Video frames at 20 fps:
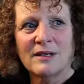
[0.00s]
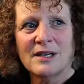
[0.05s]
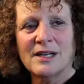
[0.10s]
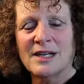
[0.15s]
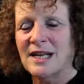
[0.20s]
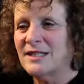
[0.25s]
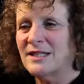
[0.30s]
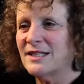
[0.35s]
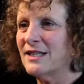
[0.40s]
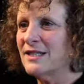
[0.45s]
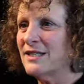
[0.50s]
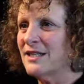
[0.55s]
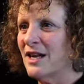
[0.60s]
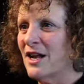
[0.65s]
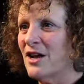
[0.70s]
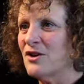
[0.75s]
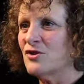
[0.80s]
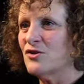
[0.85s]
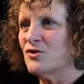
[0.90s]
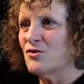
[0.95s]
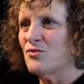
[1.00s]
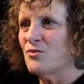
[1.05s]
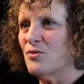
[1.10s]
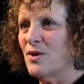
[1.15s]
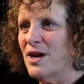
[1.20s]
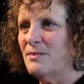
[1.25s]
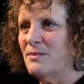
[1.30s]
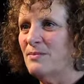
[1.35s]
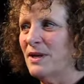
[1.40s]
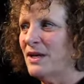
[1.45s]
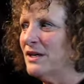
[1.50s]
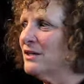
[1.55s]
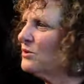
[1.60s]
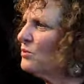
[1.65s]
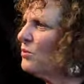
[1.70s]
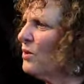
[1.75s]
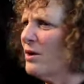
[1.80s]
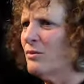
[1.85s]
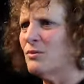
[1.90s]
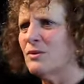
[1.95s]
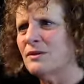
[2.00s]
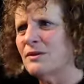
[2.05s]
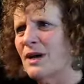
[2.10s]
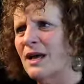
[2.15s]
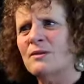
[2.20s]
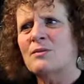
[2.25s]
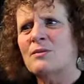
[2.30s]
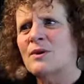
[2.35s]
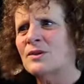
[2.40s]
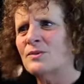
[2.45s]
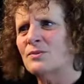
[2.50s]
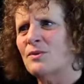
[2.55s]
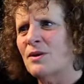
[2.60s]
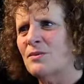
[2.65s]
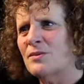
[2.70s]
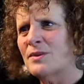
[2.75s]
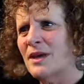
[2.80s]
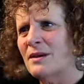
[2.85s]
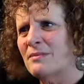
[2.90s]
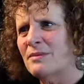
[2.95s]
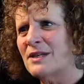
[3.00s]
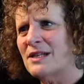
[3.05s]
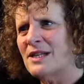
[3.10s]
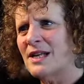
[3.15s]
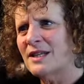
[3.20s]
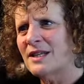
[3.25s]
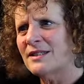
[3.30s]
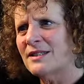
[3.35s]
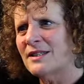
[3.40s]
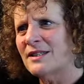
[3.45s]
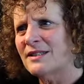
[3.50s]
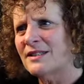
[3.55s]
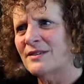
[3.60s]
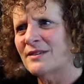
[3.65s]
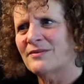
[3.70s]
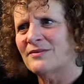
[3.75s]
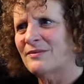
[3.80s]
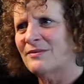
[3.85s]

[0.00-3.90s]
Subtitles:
classics that I should read, because why would they be classics if